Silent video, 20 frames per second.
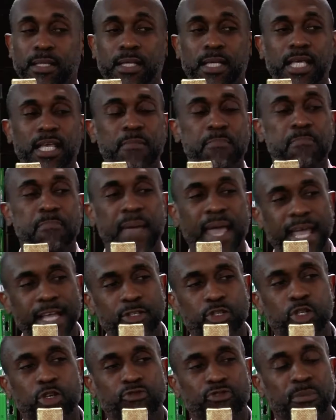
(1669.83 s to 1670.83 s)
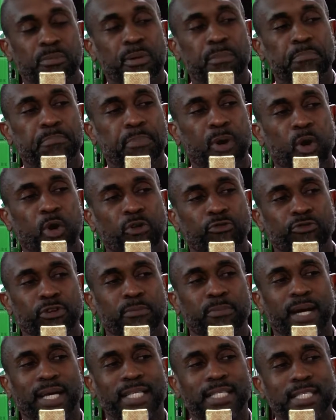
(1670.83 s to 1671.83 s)
He made you from a bone
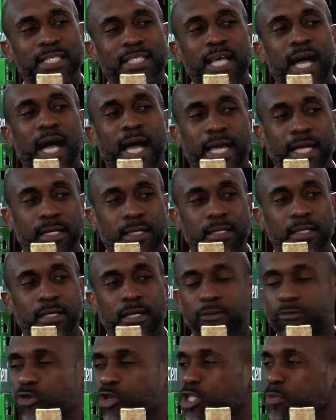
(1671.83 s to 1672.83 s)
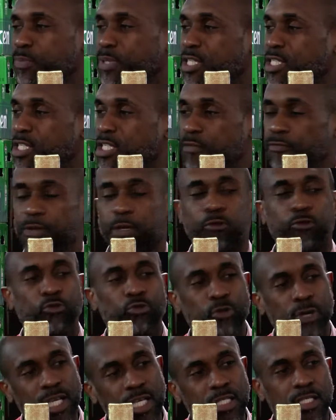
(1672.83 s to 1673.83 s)
from my side for a specific
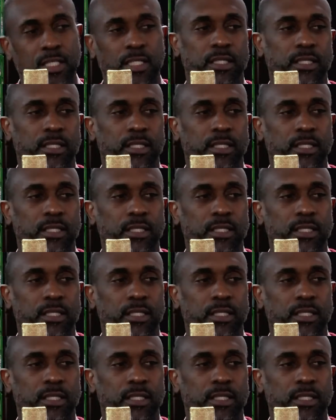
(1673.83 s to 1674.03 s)
reason.